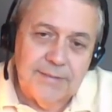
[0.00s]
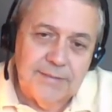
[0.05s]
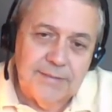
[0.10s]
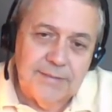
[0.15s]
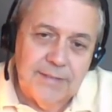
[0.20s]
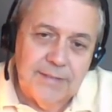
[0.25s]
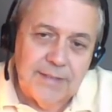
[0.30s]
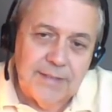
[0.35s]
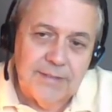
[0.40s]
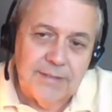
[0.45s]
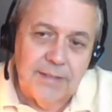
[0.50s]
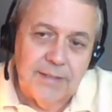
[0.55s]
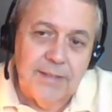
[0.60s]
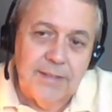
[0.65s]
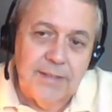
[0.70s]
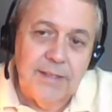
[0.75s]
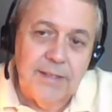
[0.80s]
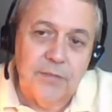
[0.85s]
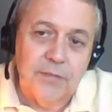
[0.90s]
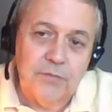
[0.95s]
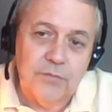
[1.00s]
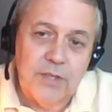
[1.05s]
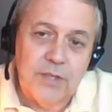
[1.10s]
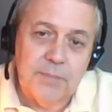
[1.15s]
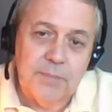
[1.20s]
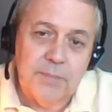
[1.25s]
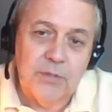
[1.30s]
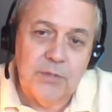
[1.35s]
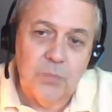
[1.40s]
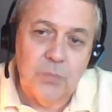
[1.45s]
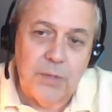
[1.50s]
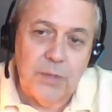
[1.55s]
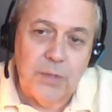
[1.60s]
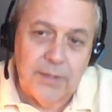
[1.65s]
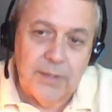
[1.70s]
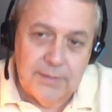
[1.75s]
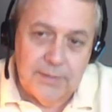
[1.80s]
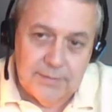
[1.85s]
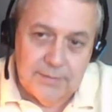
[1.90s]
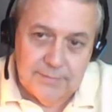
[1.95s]
Sunday of Christmas
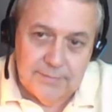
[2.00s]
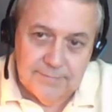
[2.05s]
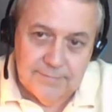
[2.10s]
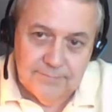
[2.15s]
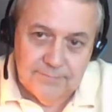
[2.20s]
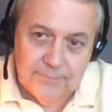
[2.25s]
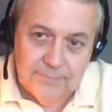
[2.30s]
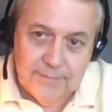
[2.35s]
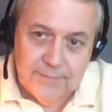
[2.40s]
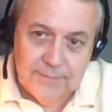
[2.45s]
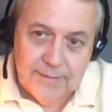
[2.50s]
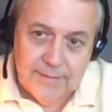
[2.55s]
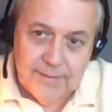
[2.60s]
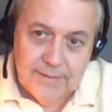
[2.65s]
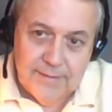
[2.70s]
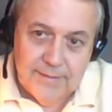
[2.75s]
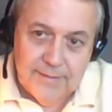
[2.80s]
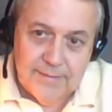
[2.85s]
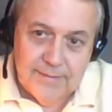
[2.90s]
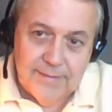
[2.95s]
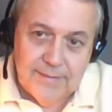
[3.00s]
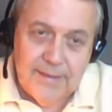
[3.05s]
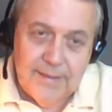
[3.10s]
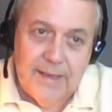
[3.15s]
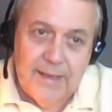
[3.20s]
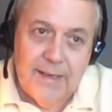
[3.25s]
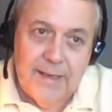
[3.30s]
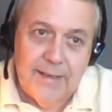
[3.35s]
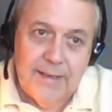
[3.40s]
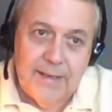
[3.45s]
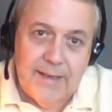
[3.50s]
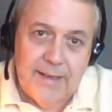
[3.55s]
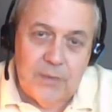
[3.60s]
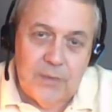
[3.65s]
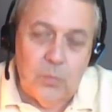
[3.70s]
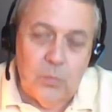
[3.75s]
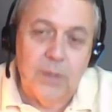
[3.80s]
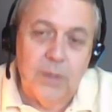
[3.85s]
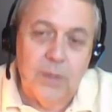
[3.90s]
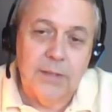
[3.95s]
weekend, at
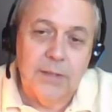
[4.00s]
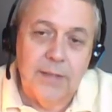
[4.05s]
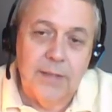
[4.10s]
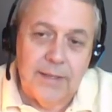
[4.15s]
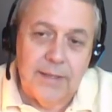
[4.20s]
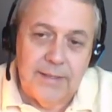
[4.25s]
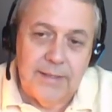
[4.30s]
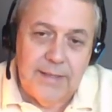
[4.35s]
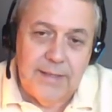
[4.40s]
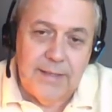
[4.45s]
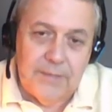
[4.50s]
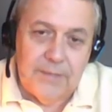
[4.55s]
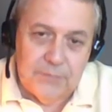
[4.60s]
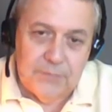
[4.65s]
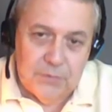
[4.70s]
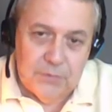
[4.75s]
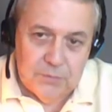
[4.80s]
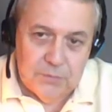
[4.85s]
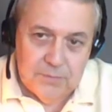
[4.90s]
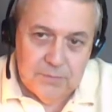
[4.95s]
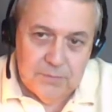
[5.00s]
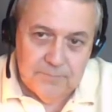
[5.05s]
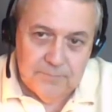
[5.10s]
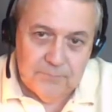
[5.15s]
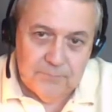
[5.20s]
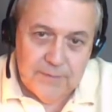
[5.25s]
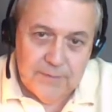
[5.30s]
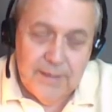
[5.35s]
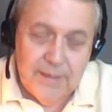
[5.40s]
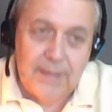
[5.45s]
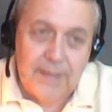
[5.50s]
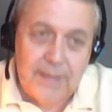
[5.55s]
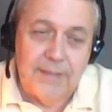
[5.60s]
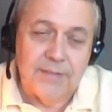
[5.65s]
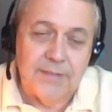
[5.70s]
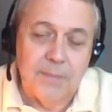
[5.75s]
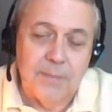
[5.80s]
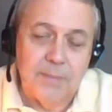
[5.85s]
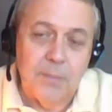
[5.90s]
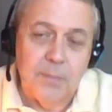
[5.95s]
1 o'clock in the afternoon, and
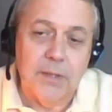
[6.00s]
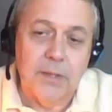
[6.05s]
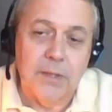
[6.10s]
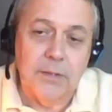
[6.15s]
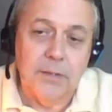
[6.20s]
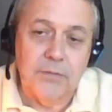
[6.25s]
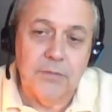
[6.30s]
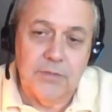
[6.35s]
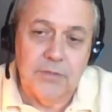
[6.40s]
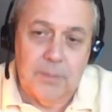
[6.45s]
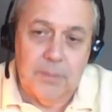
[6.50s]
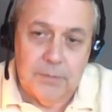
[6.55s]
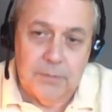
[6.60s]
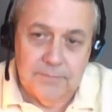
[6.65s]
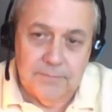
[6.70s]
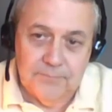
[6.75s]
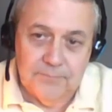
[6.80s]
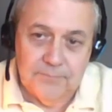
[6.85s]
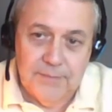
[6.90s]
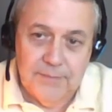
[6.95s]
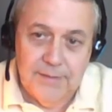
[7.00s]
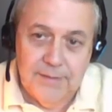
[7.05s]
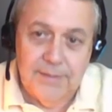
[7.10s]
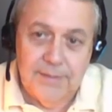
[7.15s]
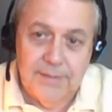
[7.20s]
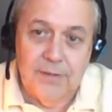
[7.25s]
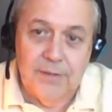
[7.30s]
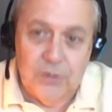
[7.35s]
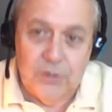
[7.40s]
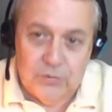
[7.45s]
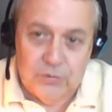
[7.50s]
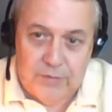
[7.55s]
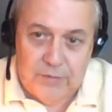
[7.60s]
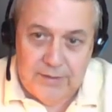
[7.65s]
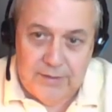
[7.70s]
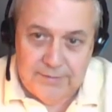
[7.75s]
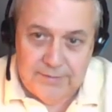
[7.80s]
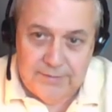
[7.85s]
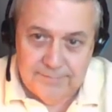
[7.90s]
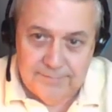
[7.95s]
it's the middle of summer in
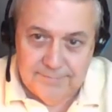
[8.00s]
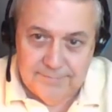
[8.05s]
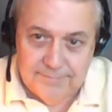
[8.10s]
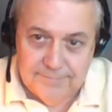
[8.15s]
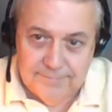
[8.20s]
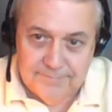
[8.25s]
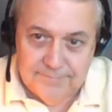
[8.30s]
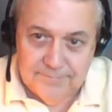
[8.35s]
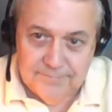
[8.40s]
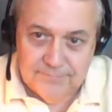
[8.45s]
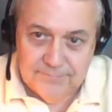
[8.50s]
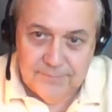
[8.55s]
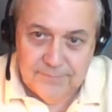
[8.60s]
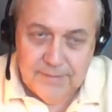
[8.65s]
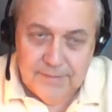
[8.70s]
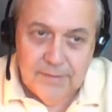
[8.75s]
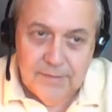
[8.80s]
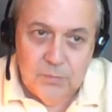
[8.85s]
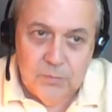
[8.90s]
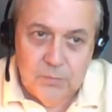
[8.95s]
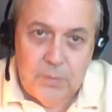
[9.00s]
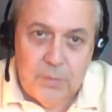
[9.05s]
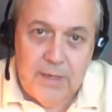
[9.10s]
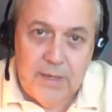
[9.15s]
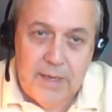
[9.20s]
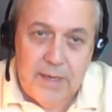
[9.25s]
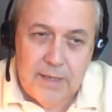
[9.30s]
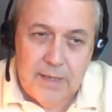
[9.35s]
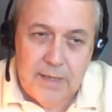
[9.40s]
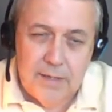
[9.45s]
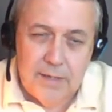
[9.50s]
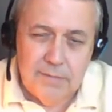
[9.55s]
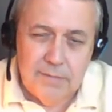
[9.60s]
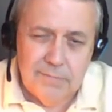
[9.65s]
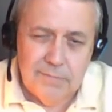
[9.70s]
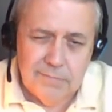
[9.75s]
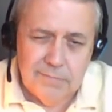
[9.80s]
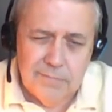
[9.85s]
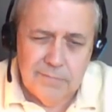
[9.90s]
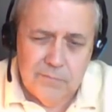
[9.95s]
Australia. We had
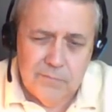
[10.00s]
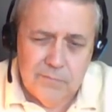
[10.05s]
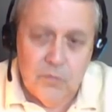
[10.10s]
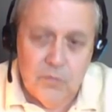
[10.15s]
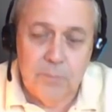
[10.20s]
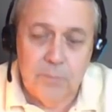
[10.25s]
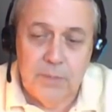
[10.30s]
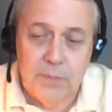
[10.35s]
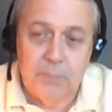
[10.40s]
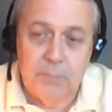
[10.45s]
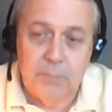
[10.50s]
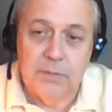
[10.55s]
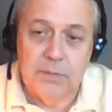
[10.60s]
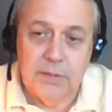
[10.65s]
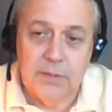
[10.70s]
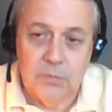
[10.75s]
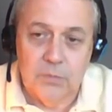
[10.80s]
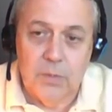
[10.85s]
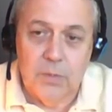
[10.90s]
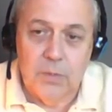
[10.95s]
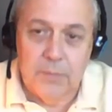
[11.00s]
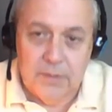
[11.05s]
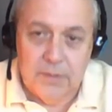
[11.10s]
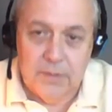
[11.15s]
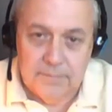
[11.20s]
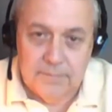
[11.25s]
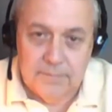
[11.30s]
4 people on the webinar.